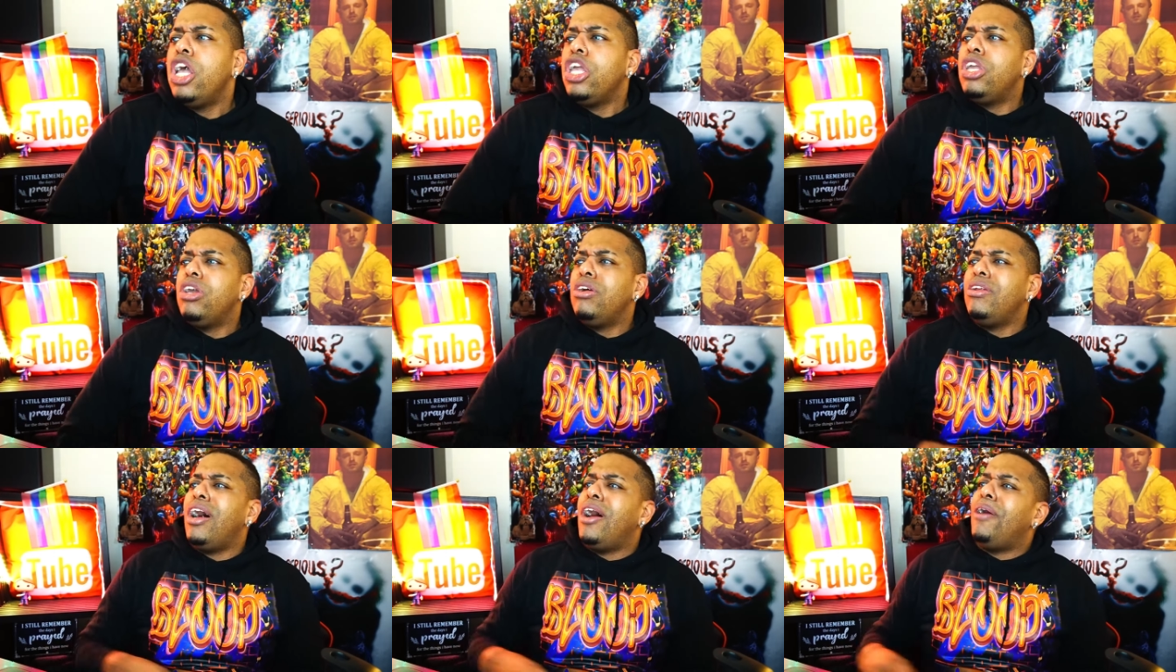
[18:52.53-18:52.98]

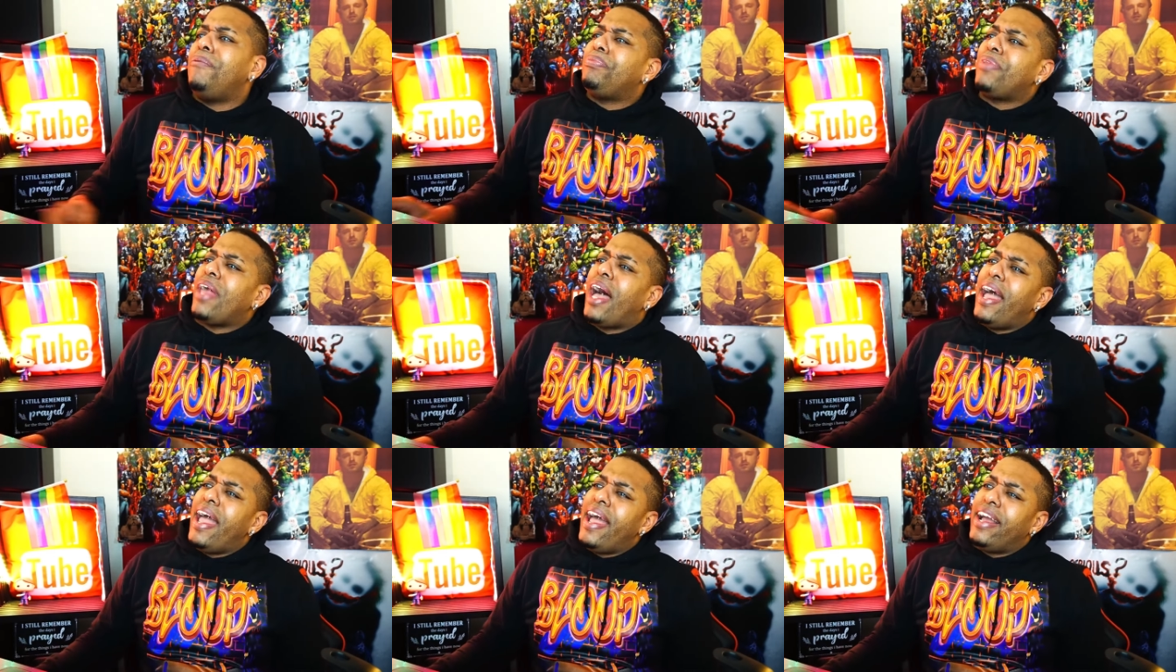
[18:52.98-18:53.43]
You know,
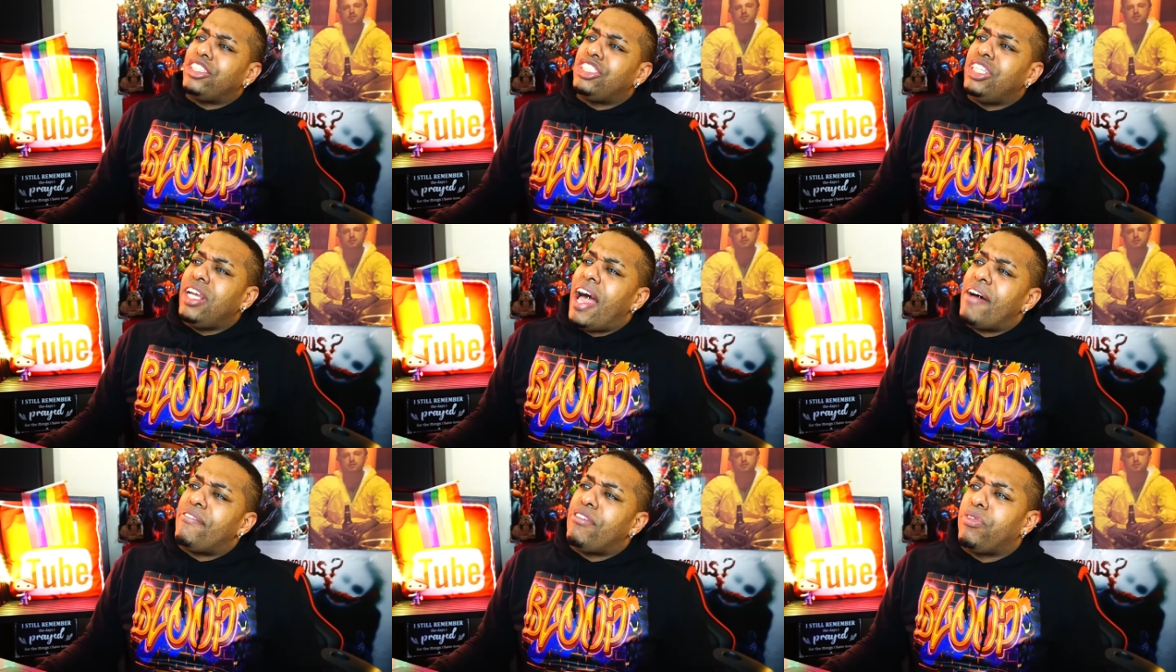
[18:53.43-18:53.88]
I
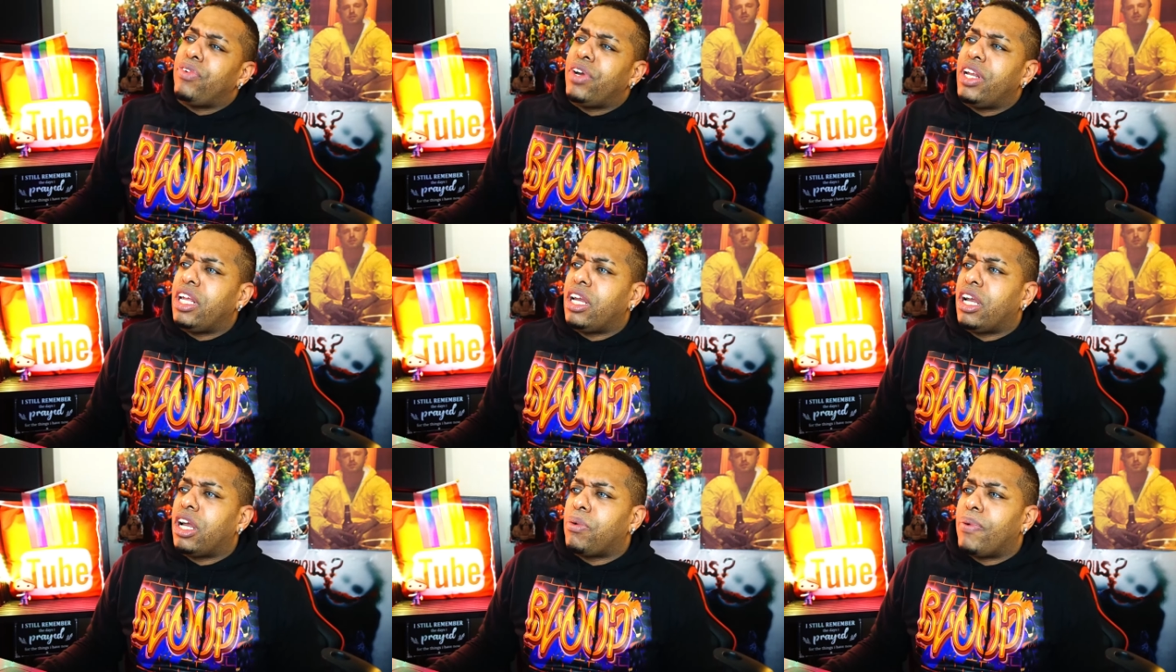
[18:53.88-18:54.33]
actually have a
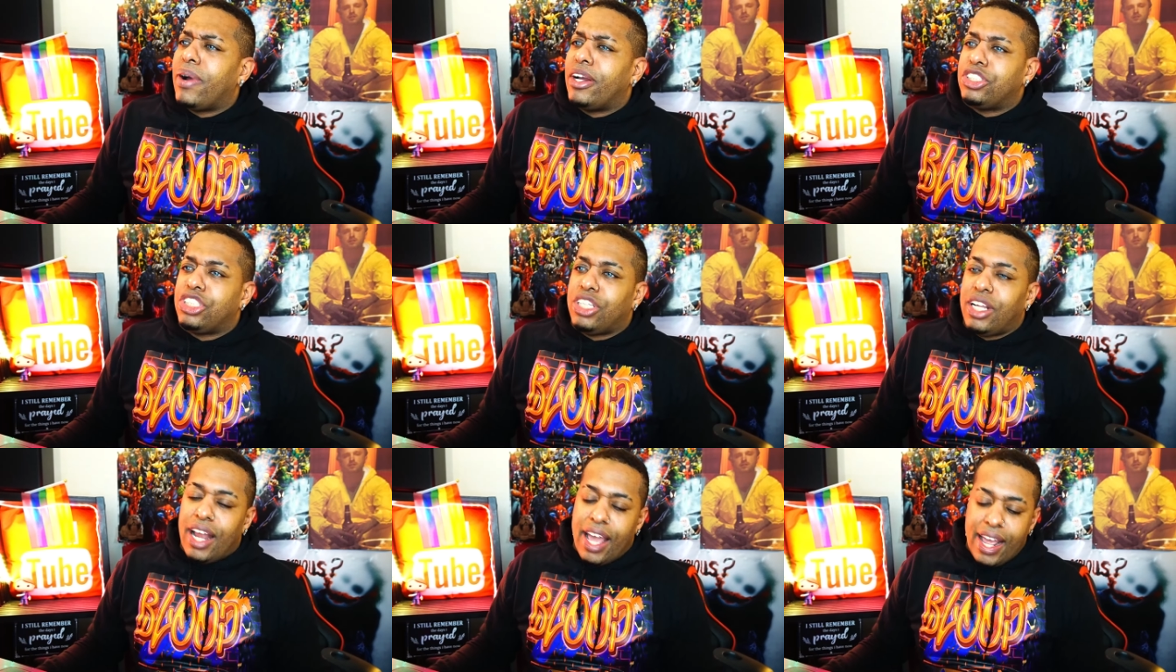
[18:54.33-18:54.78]
really good
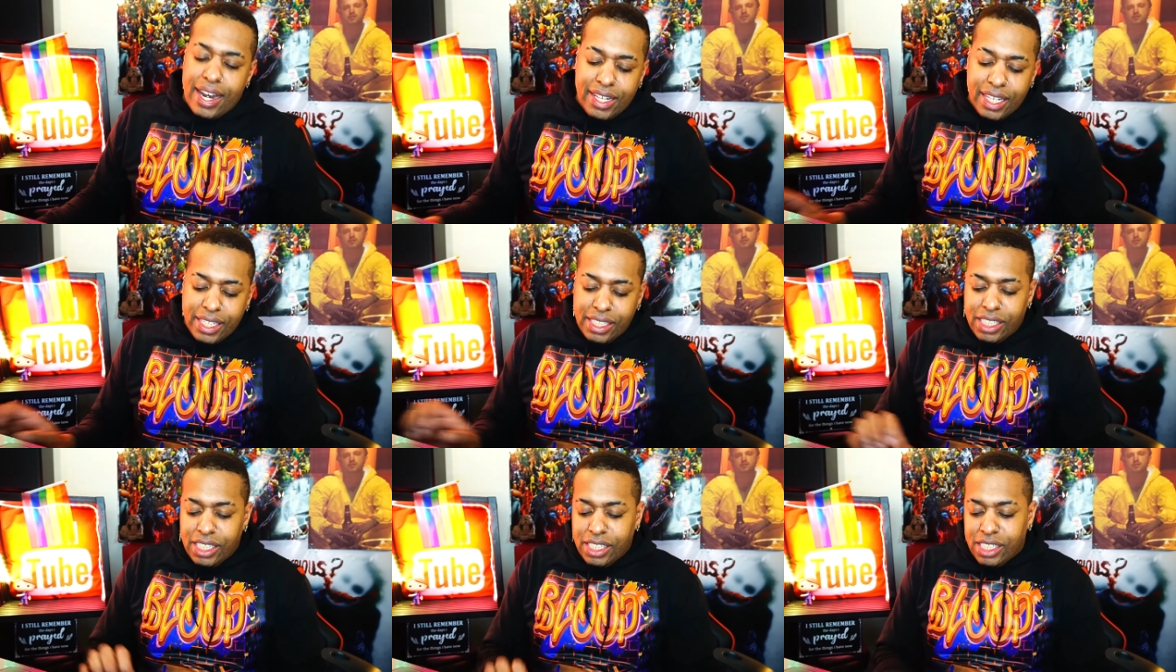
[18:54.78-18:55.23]
question, and
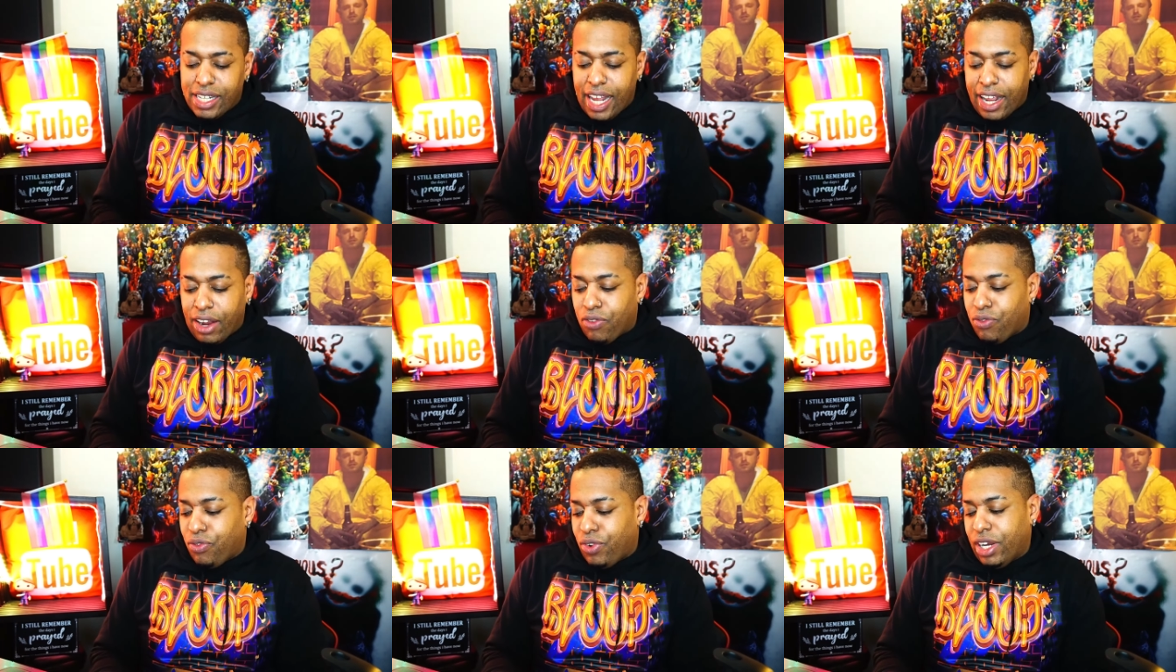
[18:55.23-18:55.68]
this is,
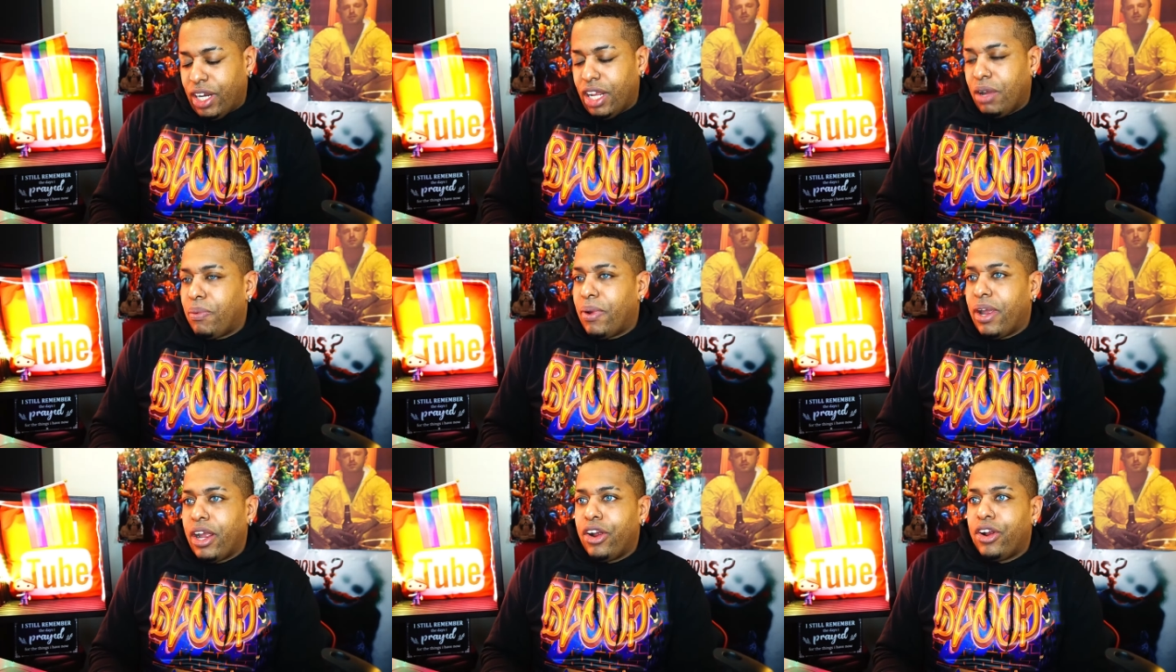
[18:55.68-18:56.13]
like, really
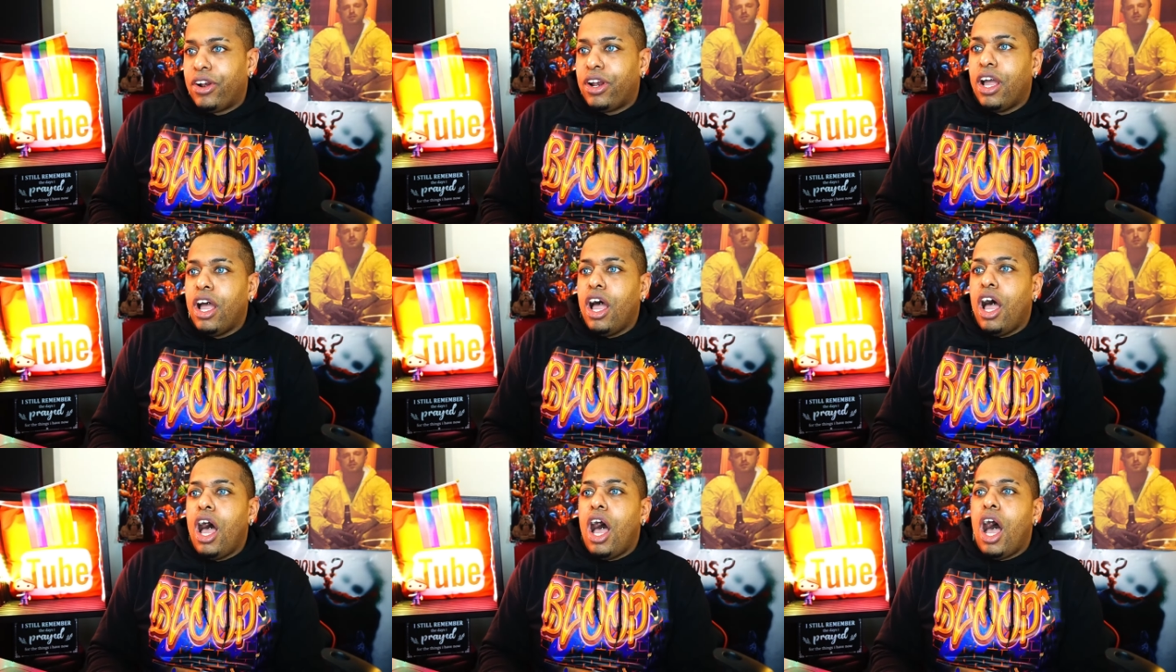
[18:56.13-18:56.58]
weird.